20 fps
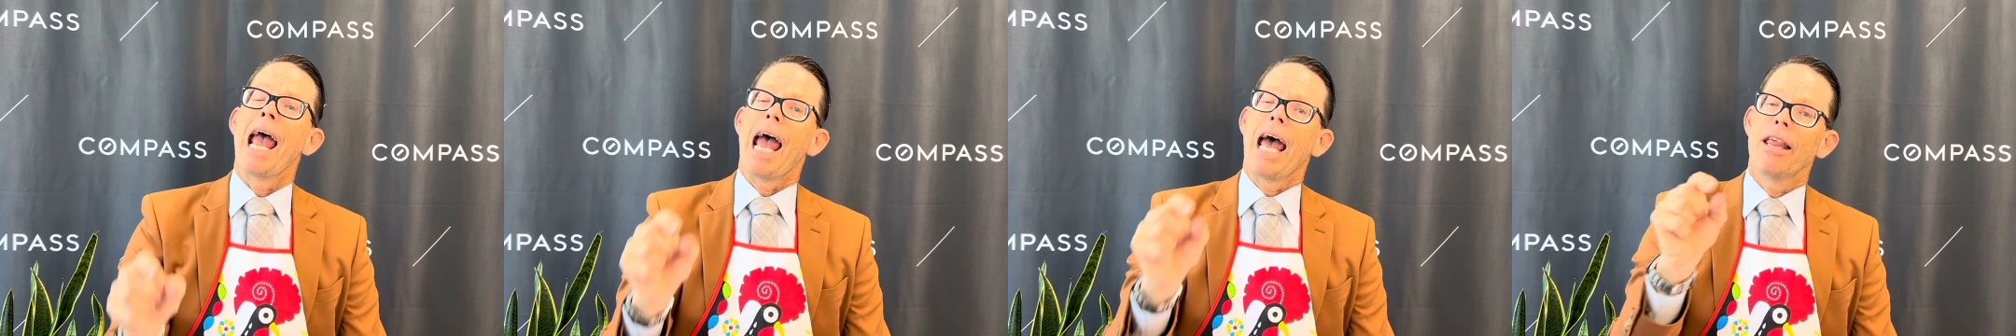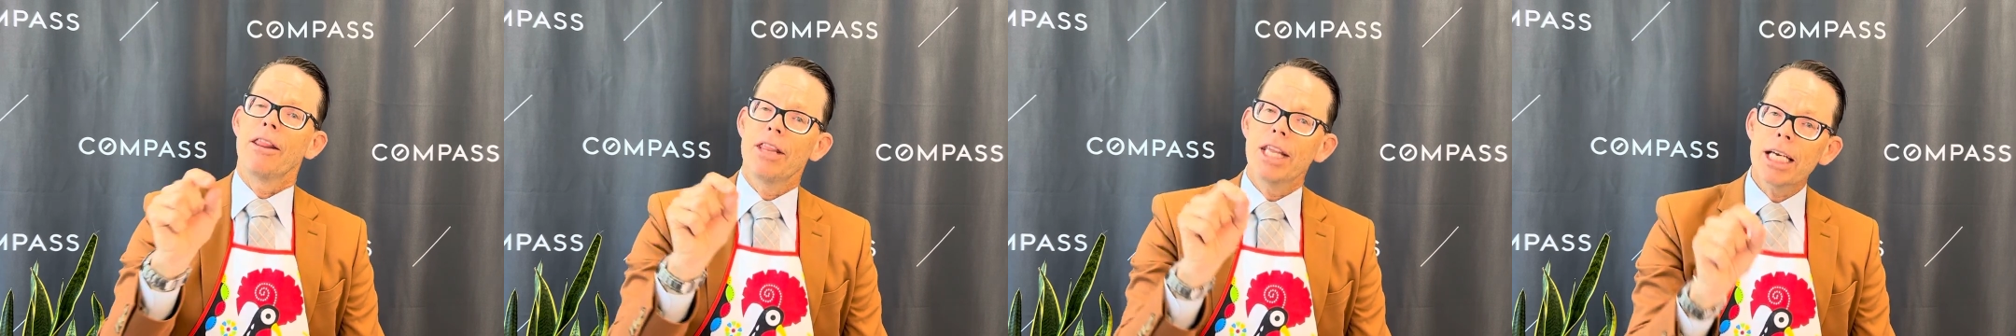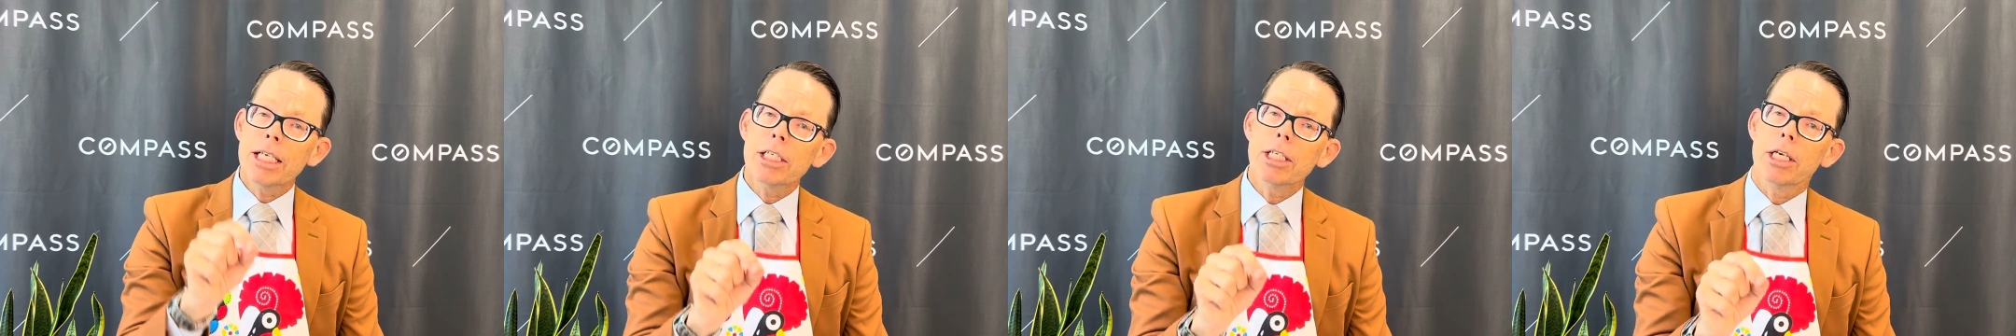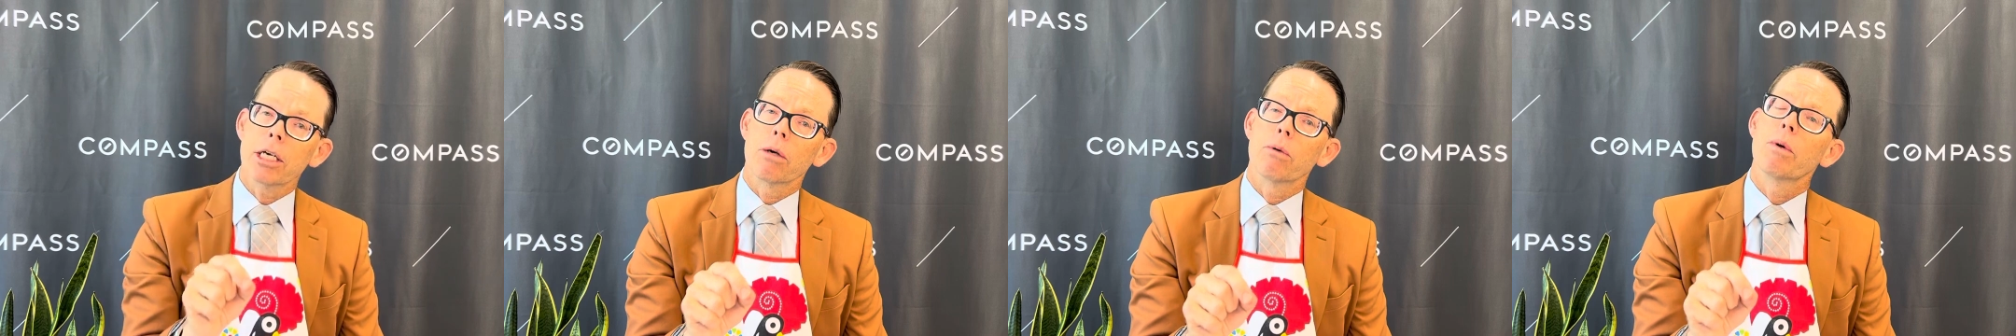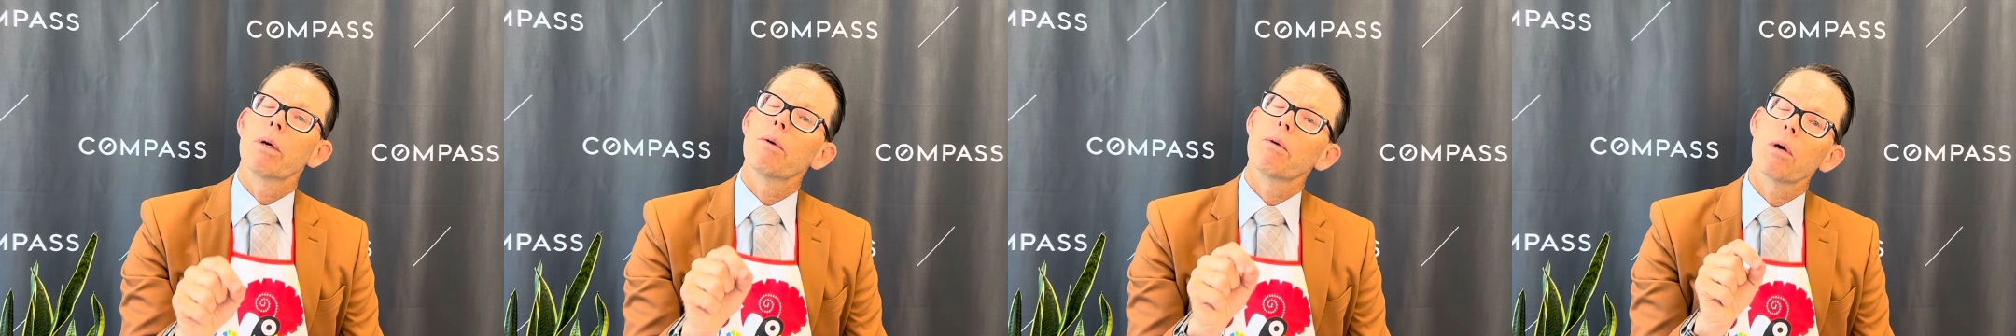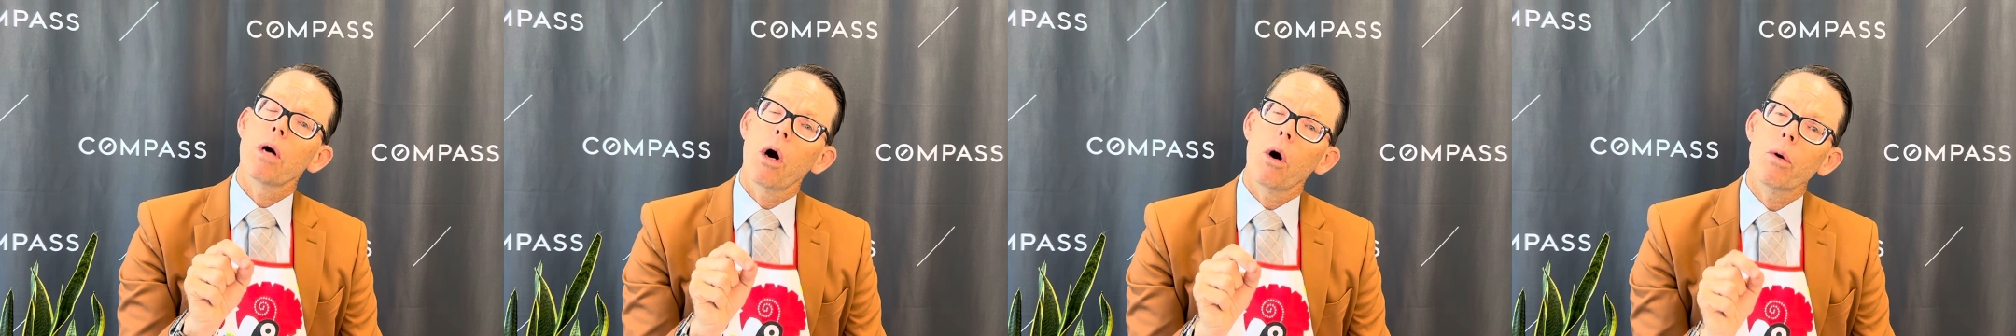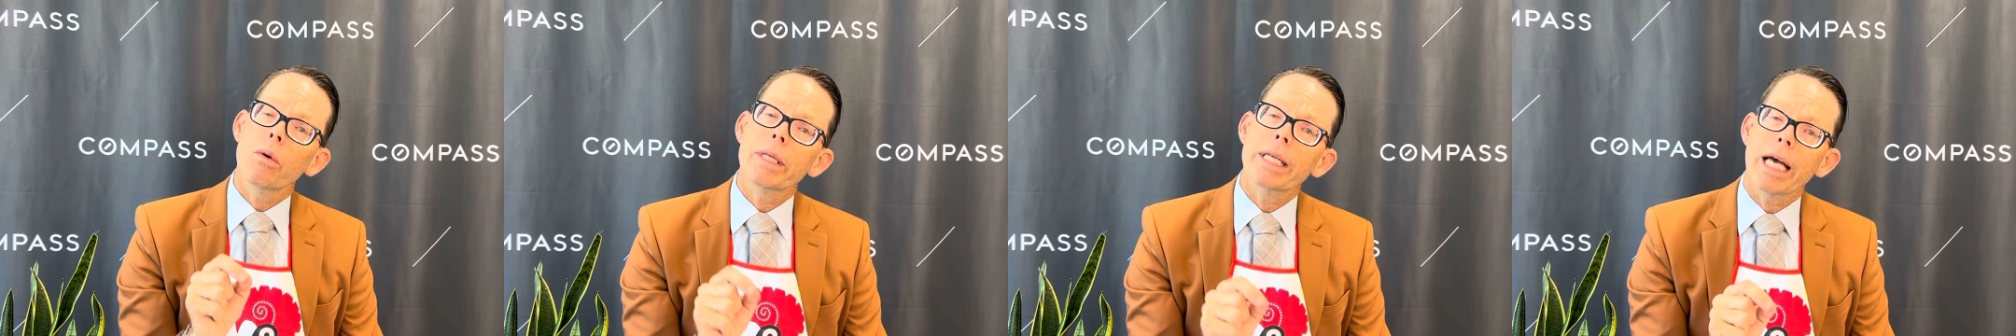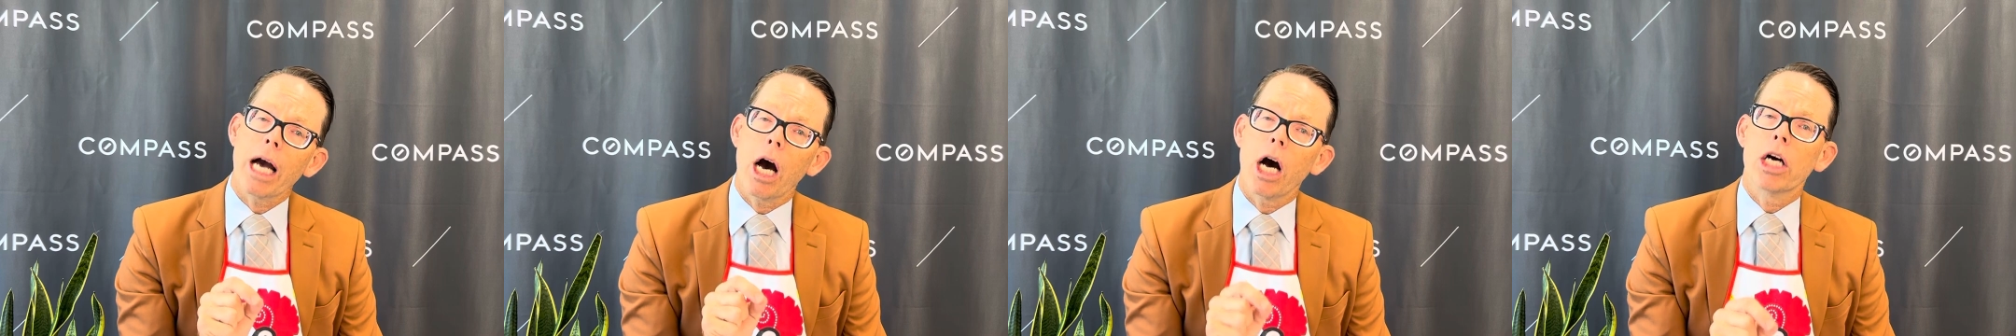And this year, we were
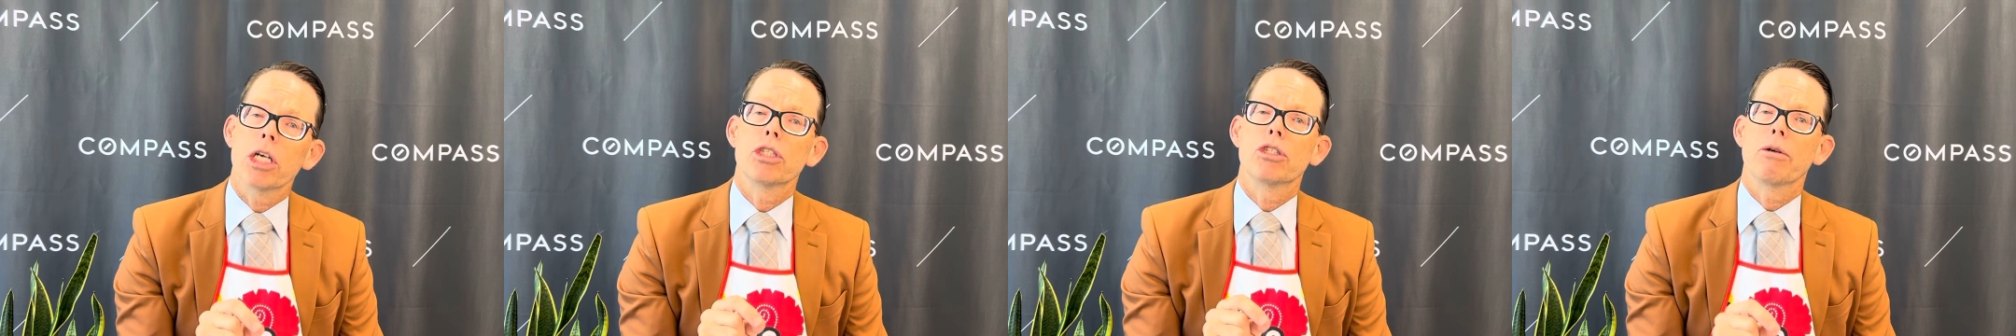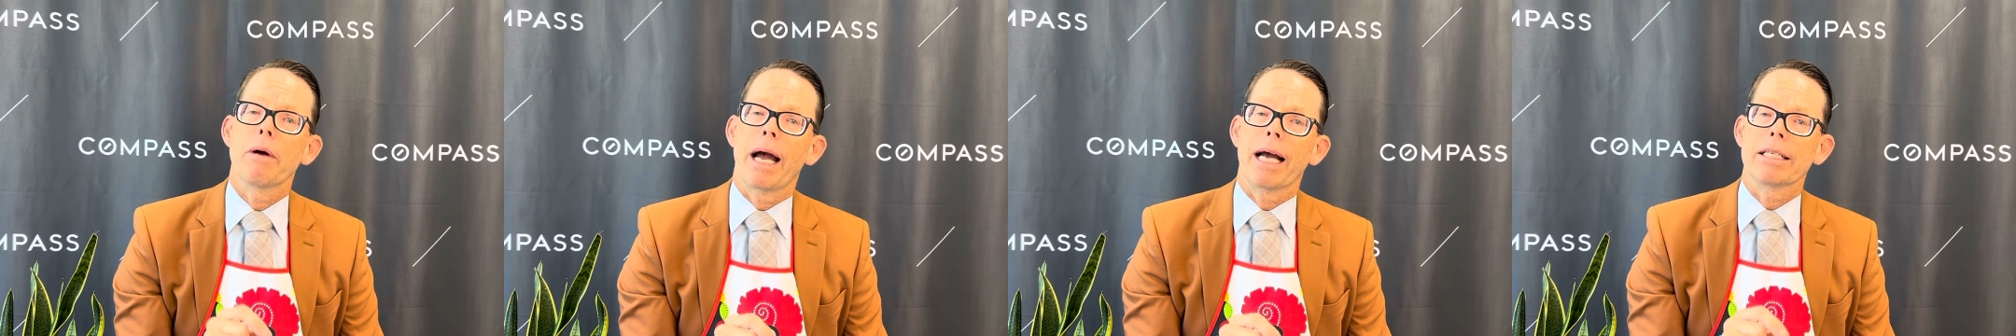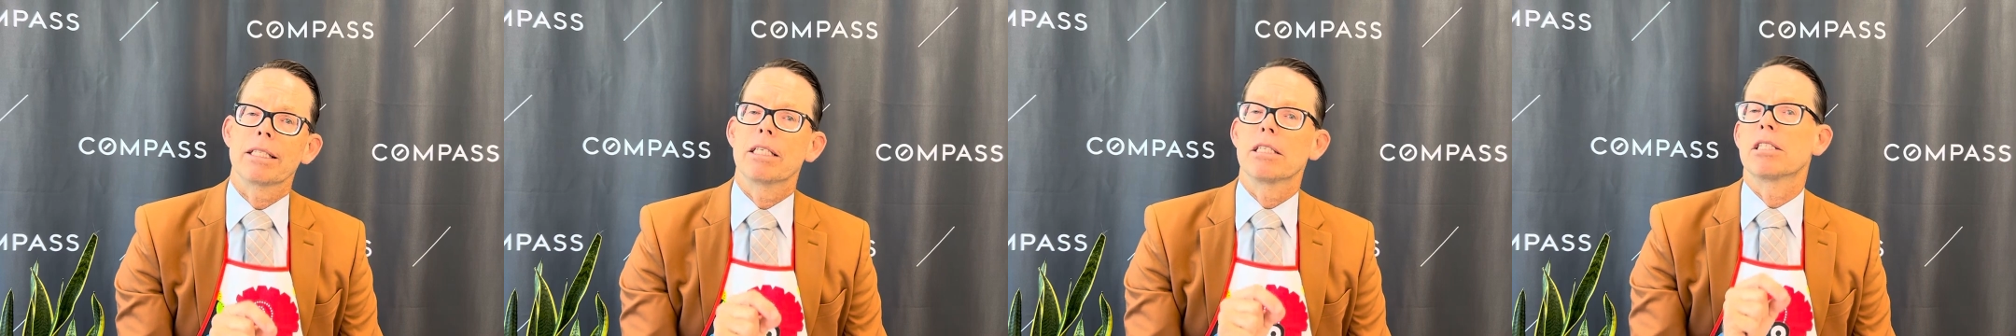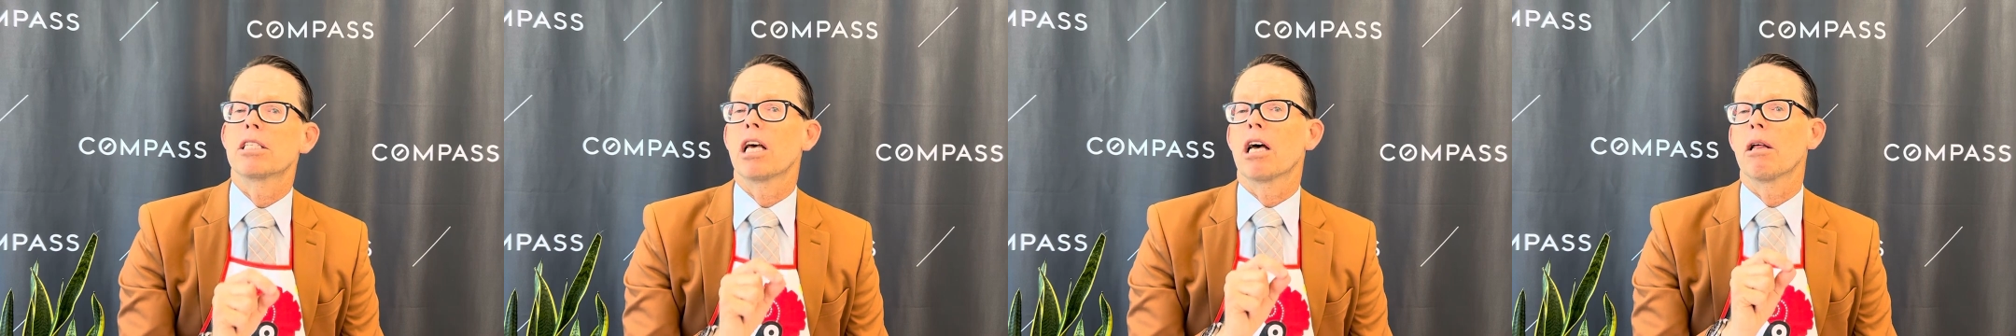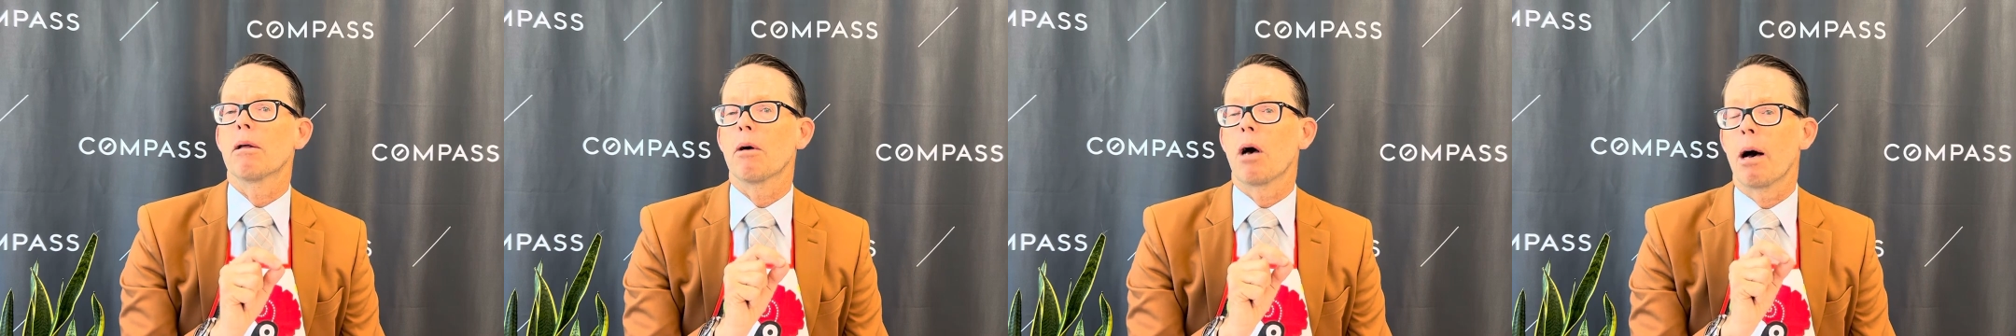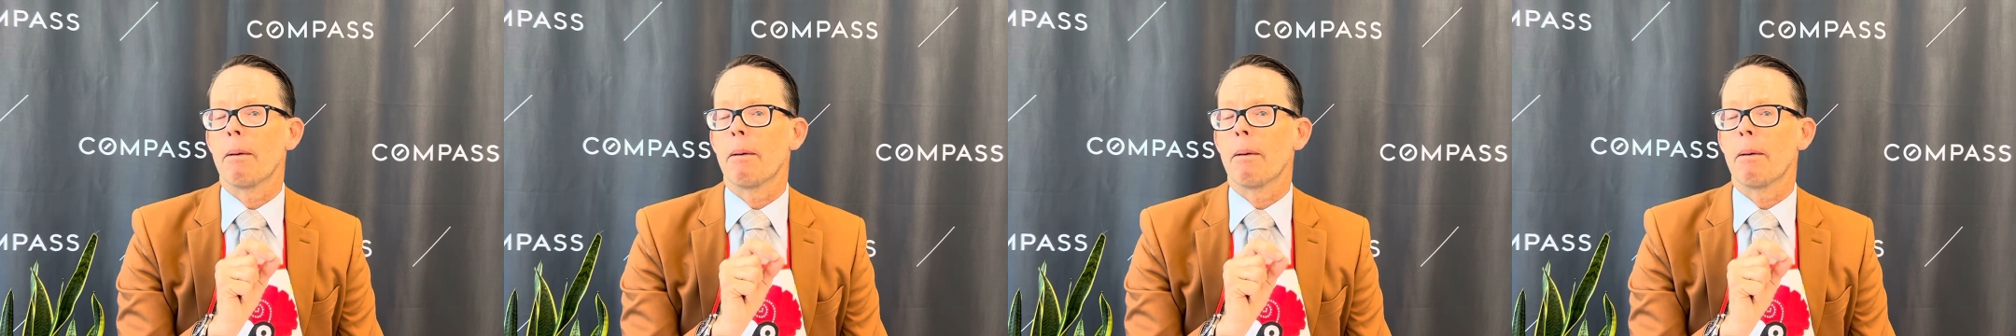only on track to sell